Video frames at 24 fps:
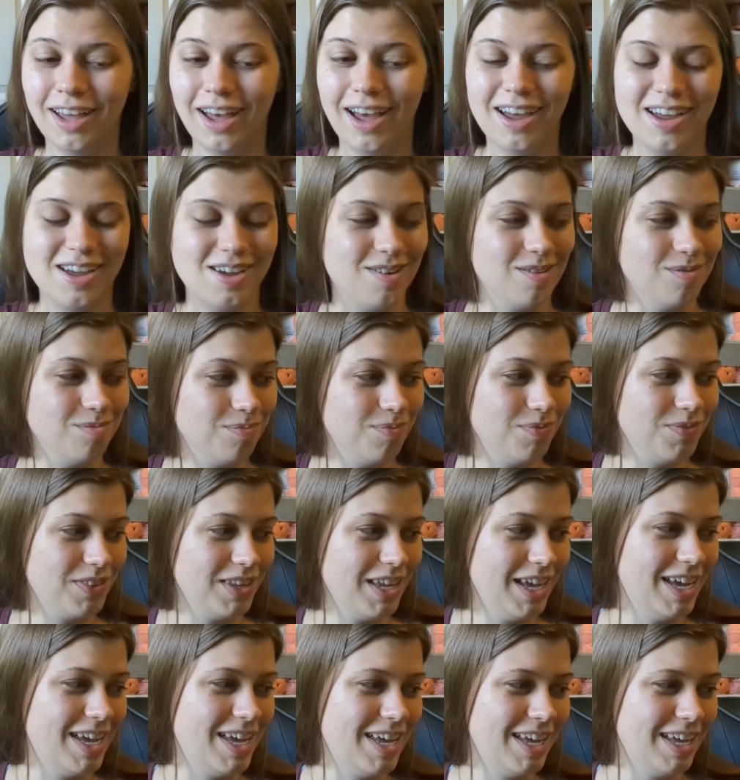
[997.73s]

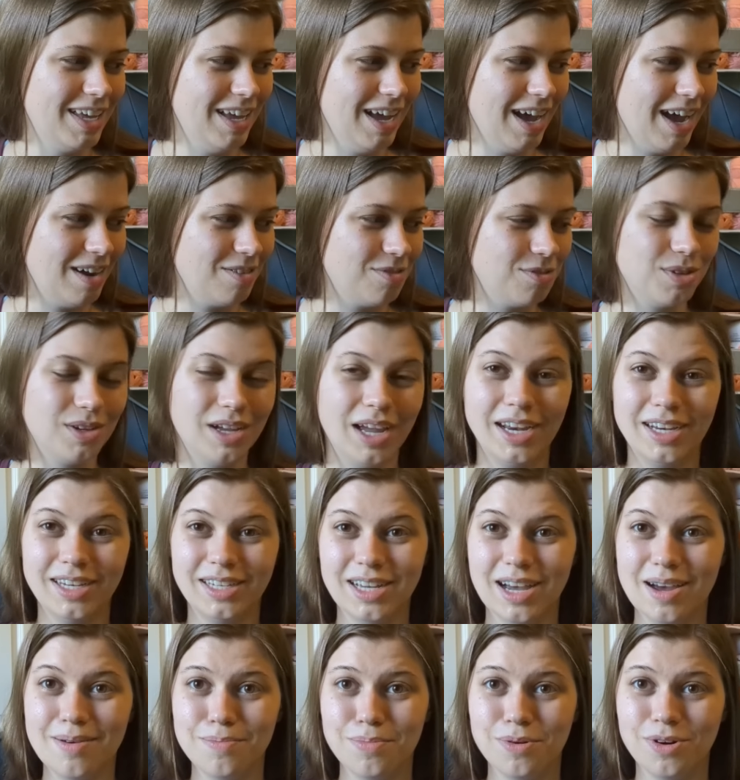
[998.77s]
I will end
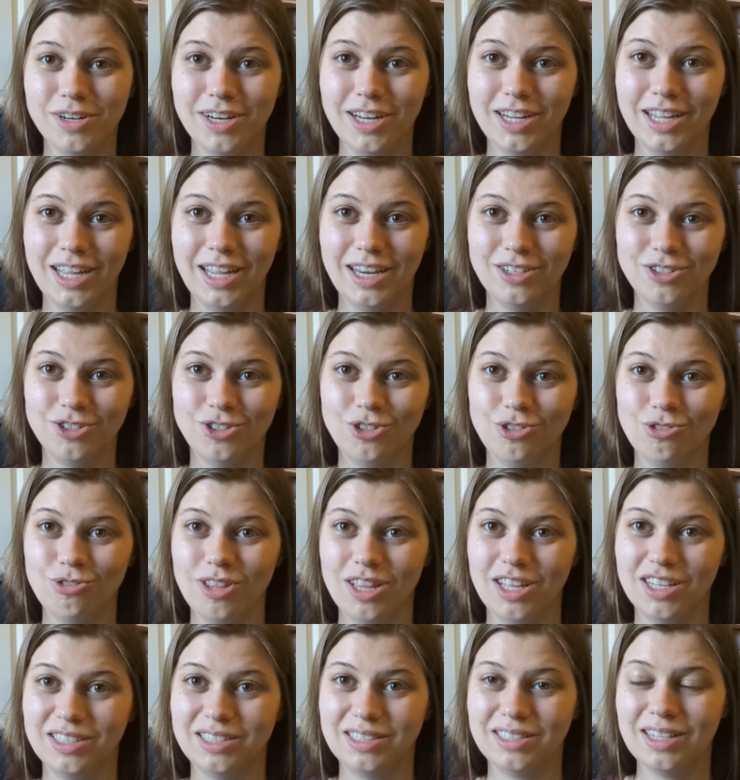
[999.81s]
up putting into
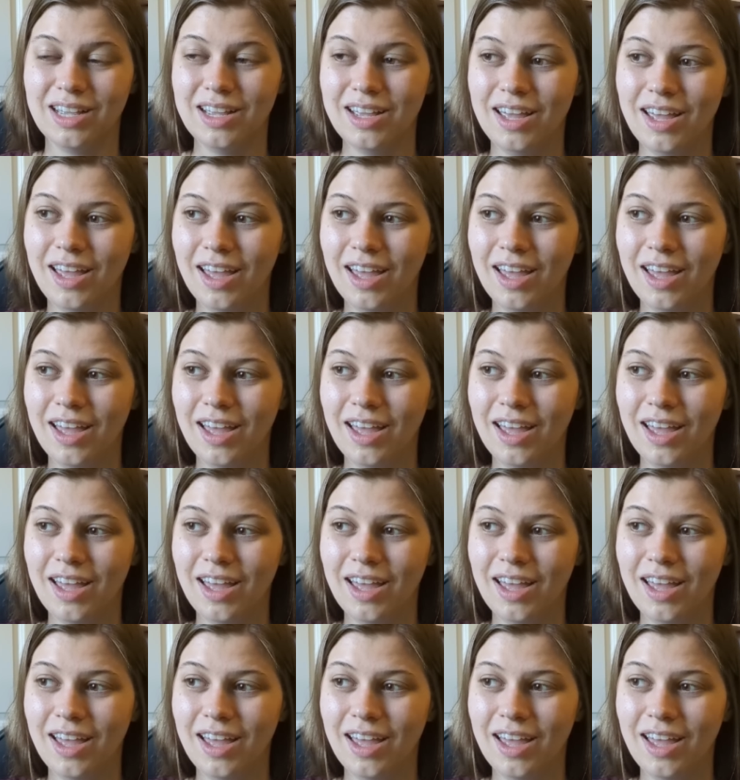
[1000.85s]
this